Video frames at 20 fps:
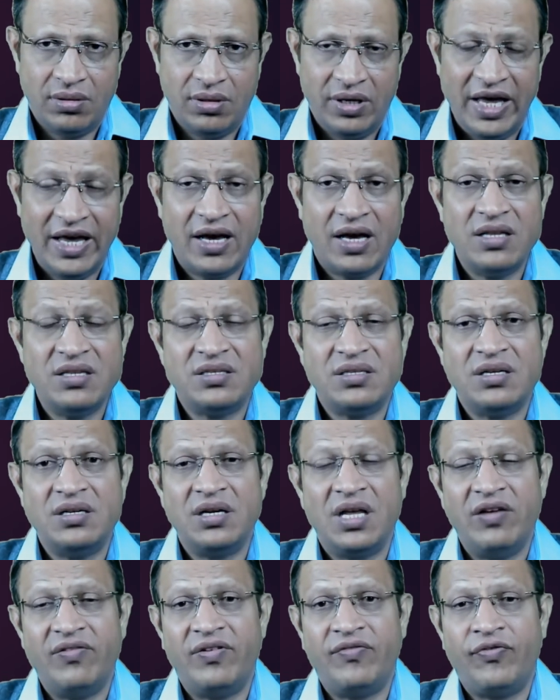The consent
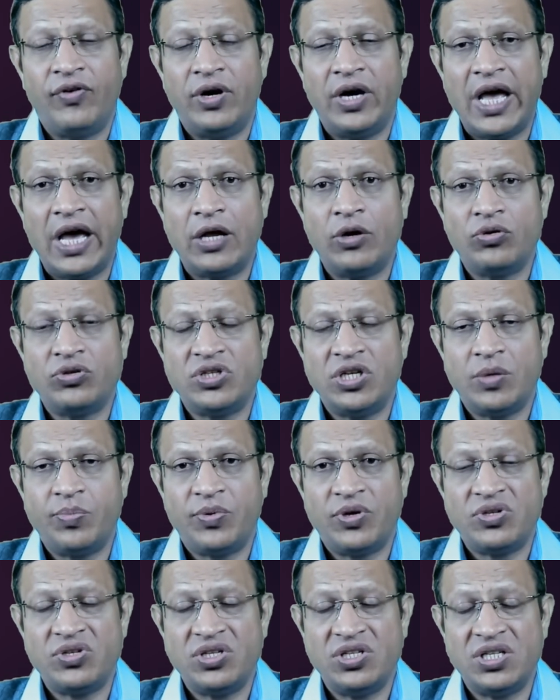given for diagnostic
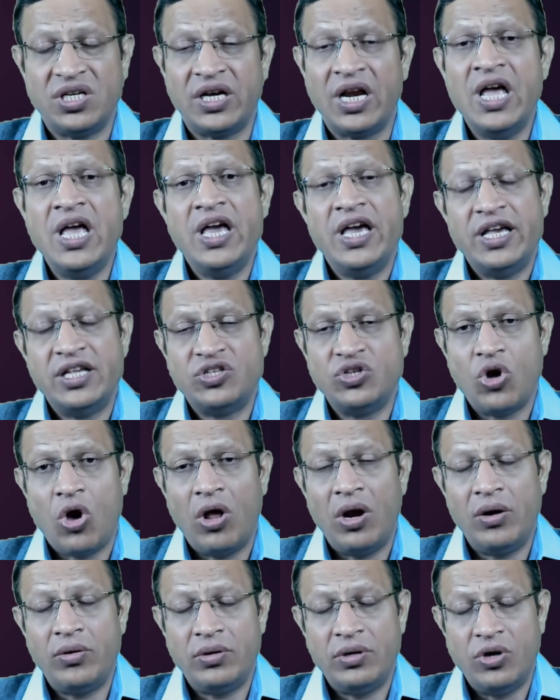procedure is
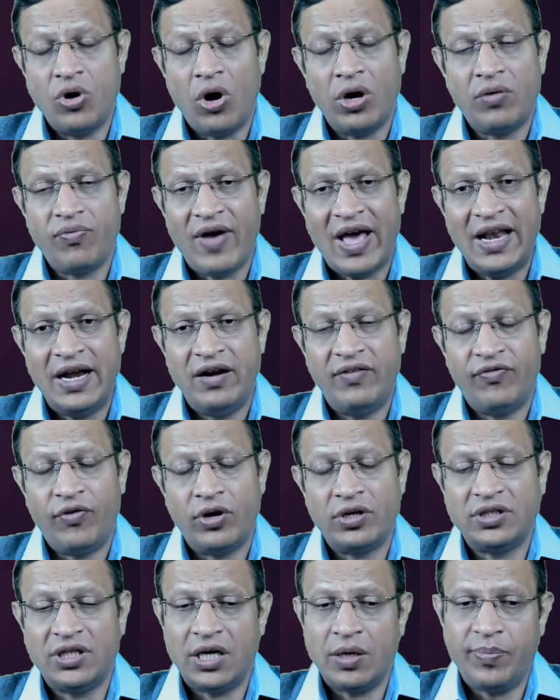not valid for
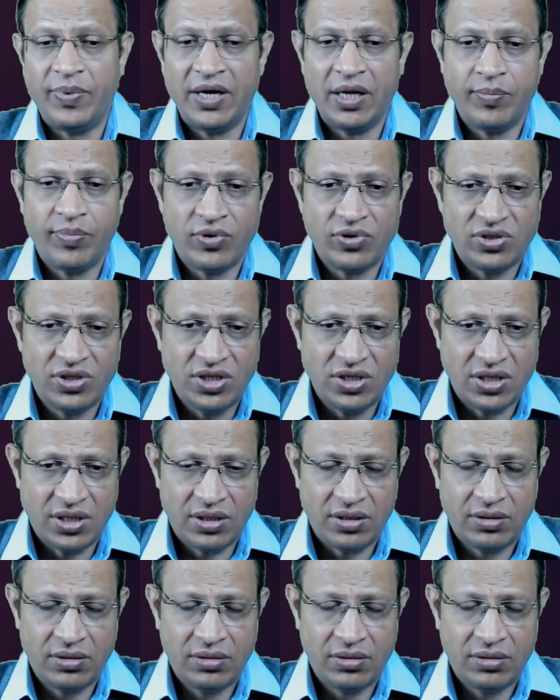therapeutic procedure.